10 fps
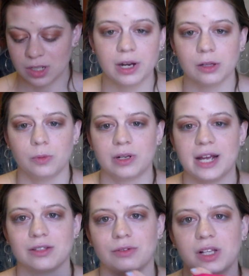The Mary
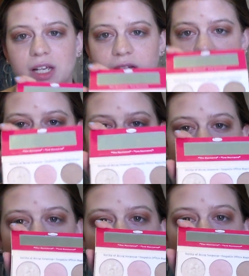Luminizer really is
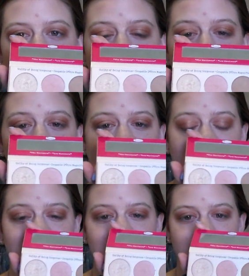just like one of the
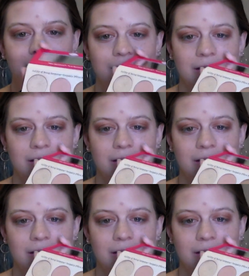best,